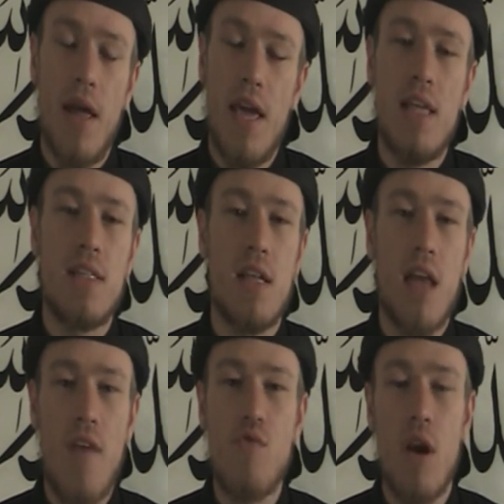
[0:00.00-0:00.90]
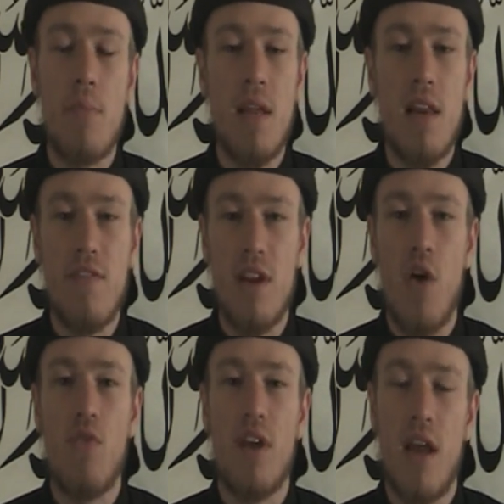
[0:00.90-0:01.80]
eating, everyone will be living
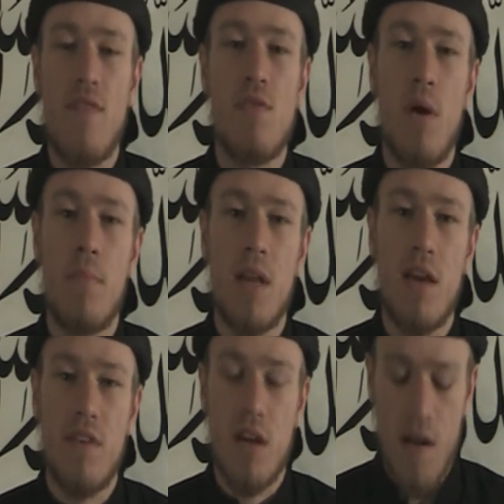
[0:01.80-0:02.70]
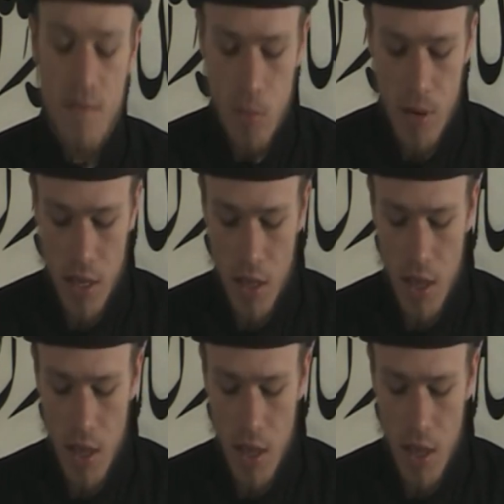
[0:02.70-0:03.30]
healthy, and everyone will be living comfortably.